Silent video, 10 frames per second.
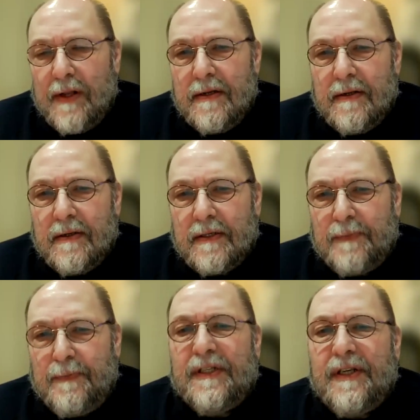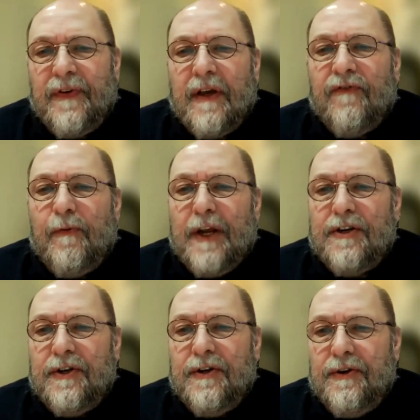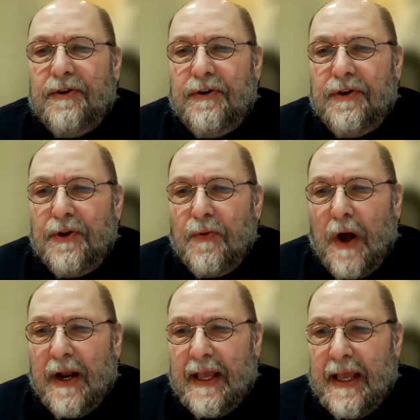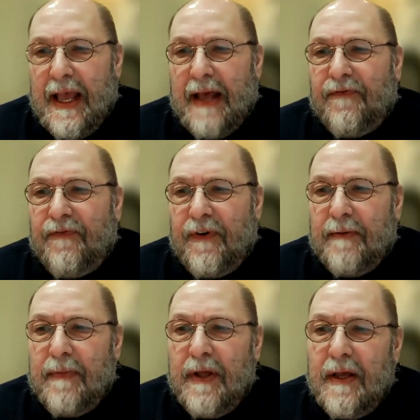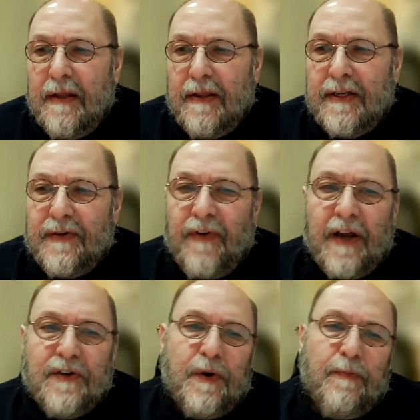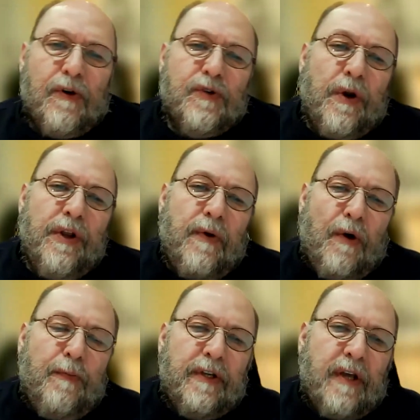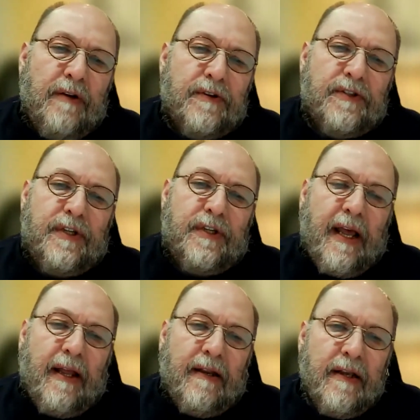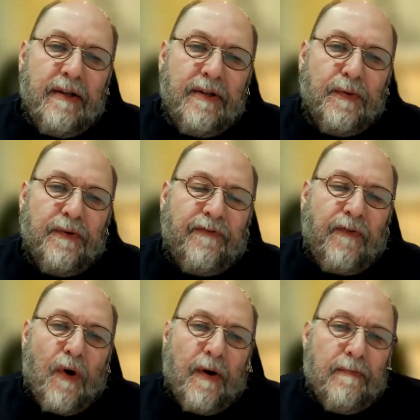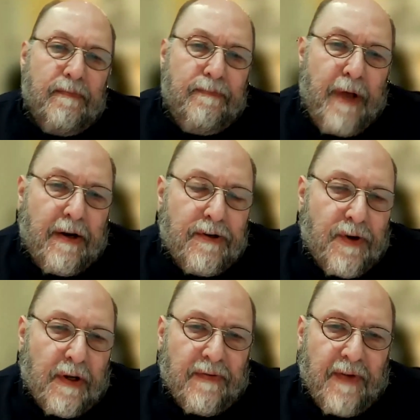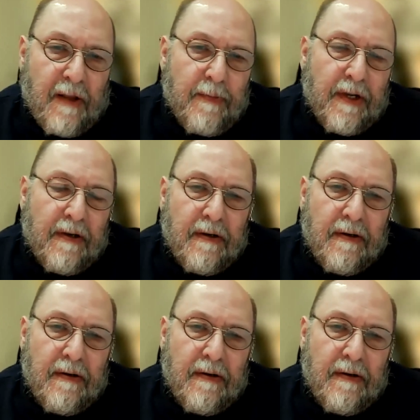what specific information do you want to get from these advisory boards? What are you hoping to understand to inform better drug development?